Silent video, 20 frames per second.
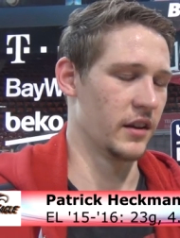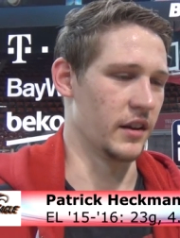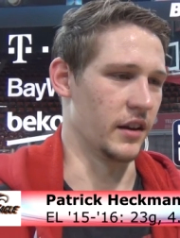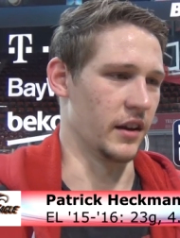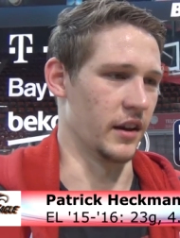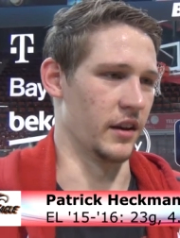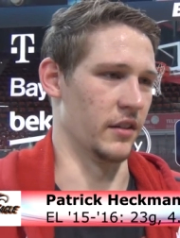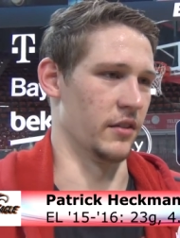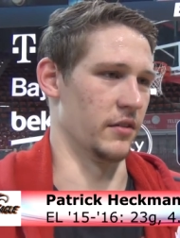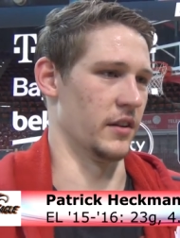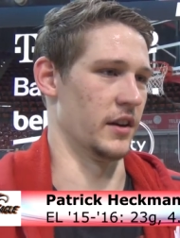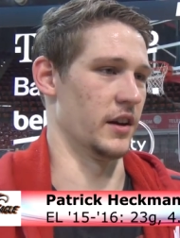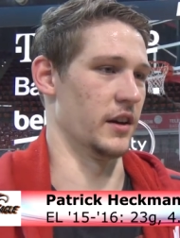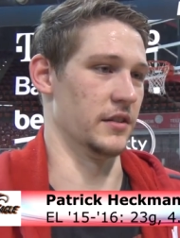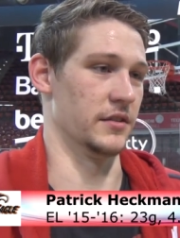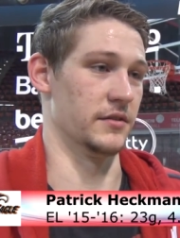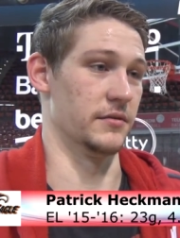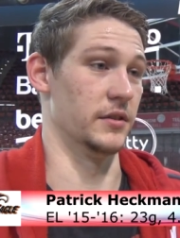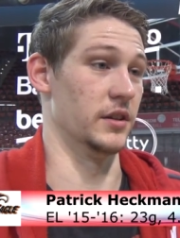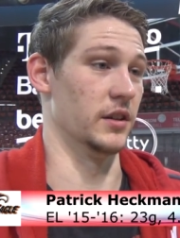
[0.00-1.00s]
and yeah,
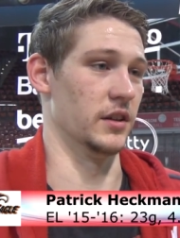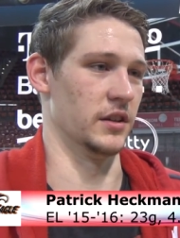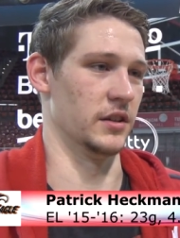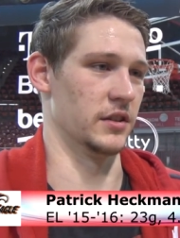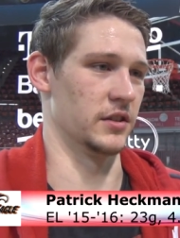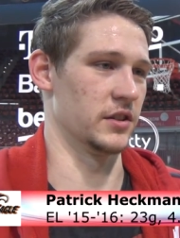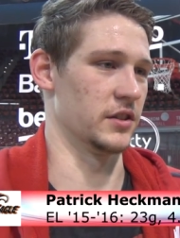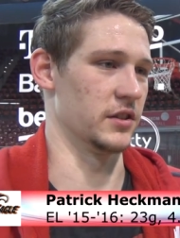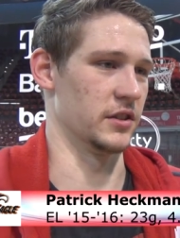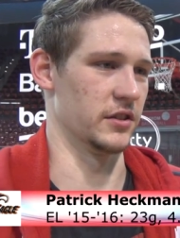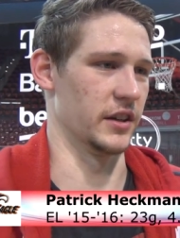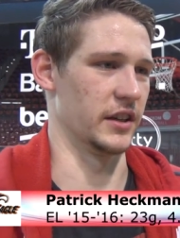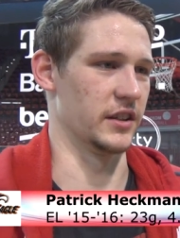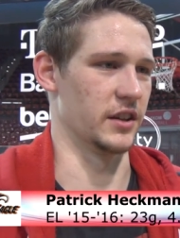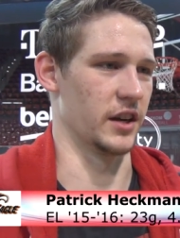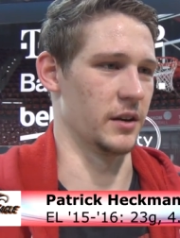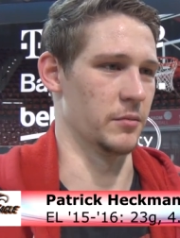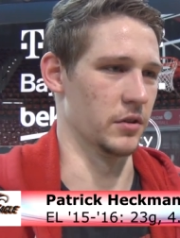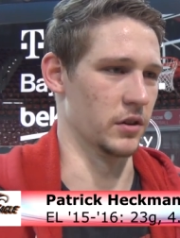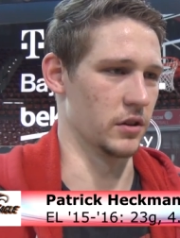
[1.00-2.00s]
it's really just a great
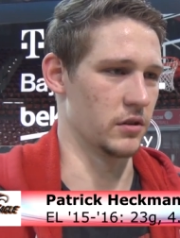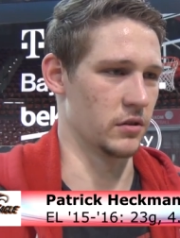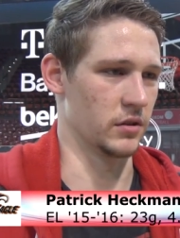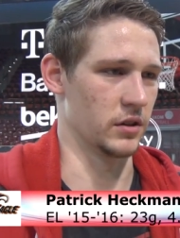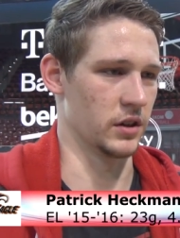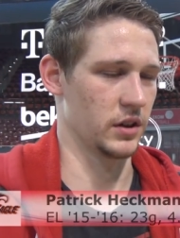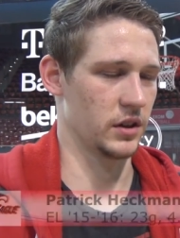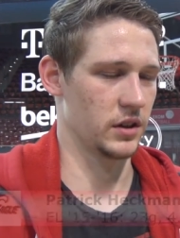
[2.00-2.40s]
time on the court.